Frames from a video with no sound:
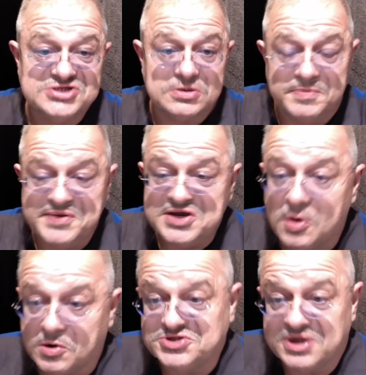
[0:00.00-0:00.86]
told him,
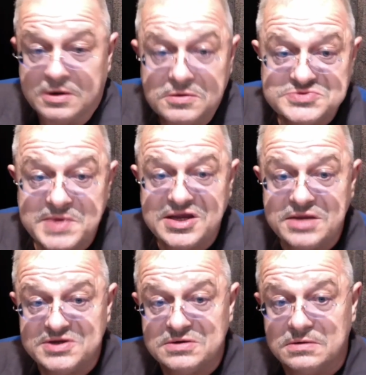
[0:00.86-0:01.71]
what is it going to be called?
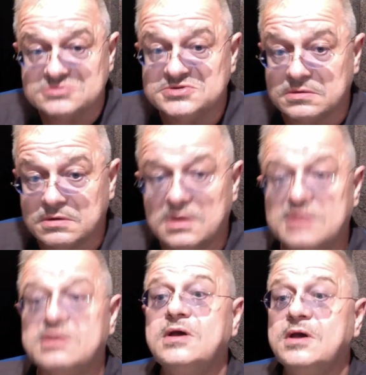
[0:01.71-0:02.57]
I always make him
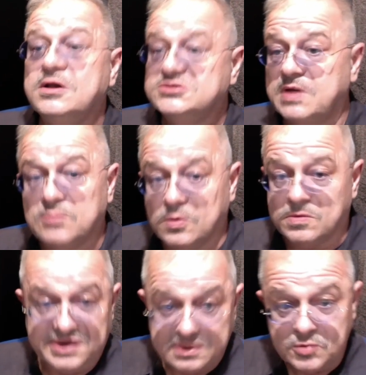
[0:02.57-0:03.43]
cook, right?
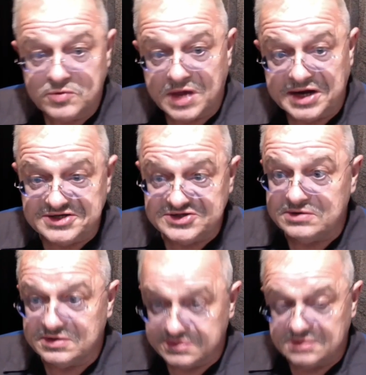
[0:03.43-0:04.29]
I walked in
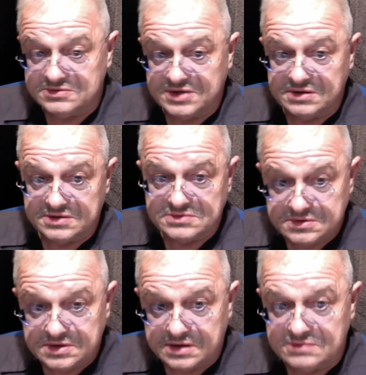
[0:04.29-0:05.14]
all ready to do
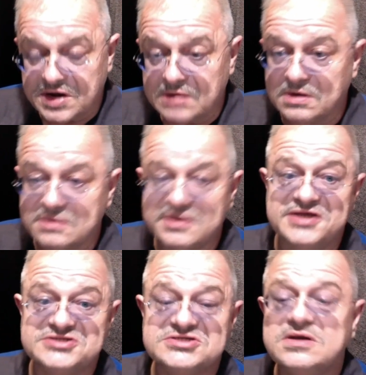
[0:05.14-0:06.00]
the
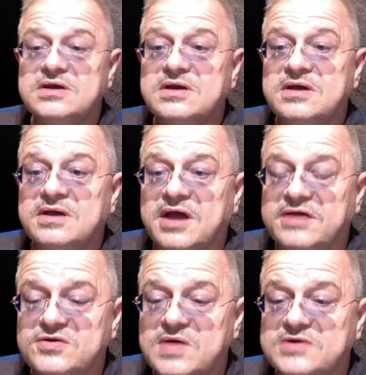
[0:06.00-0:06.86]
road on this.
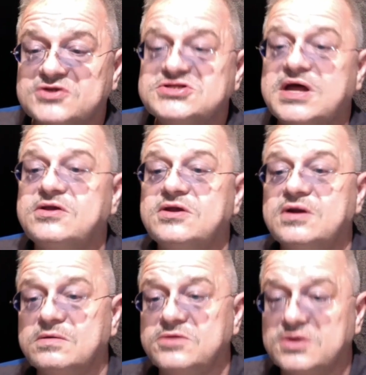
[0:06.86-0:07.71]
The
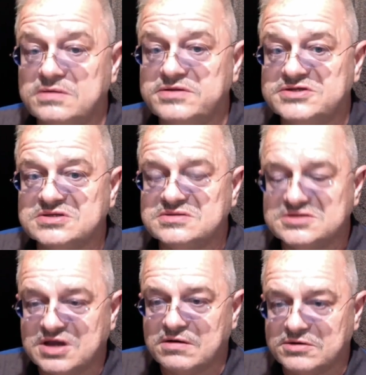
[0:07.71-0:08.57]
director said, now,
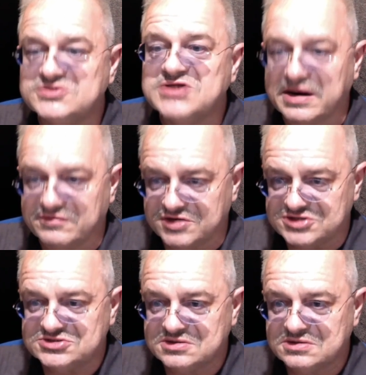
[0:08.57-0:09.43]
this
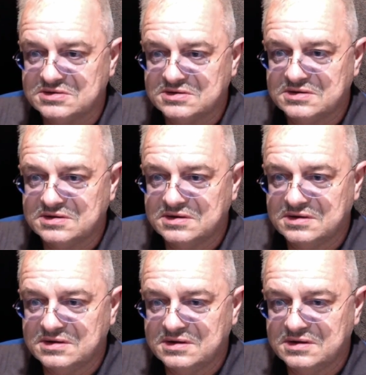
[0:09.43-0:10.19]
character's Irish.